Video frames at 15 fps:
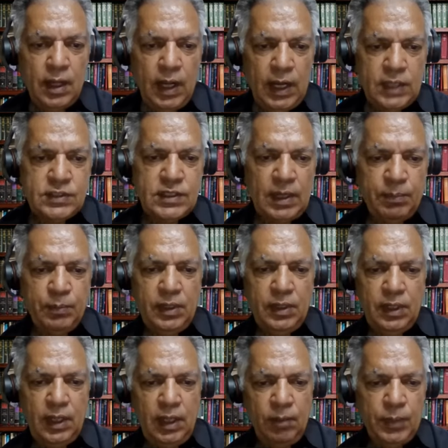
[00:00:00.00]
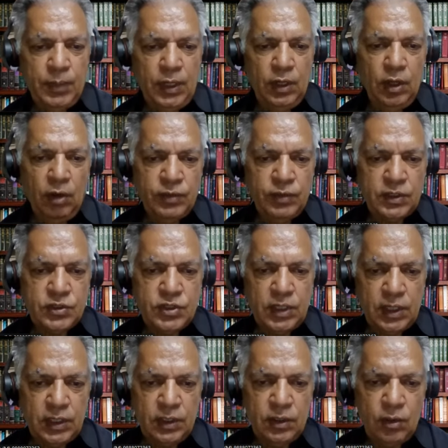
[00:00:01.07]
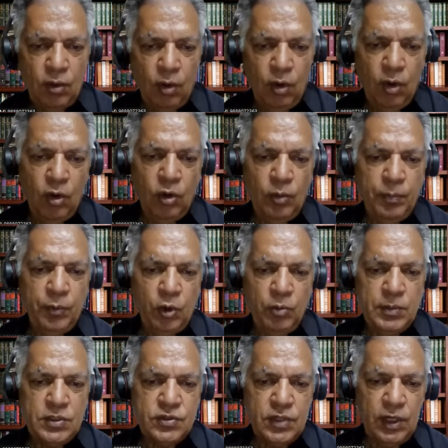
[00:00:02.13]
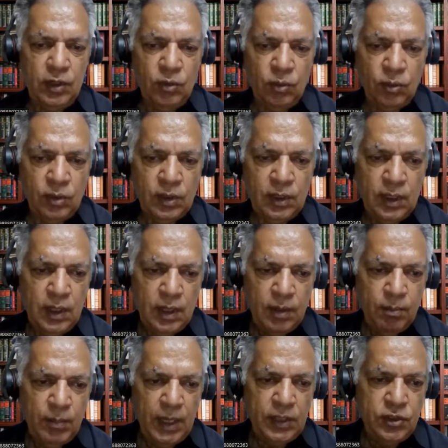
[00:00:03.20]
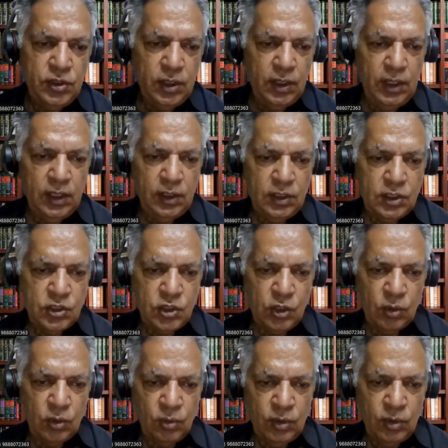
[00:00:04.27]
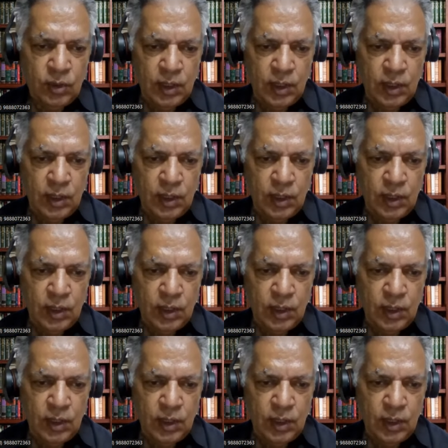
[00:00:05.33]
except a bill of exchange or promissory note mentioned in this schedule,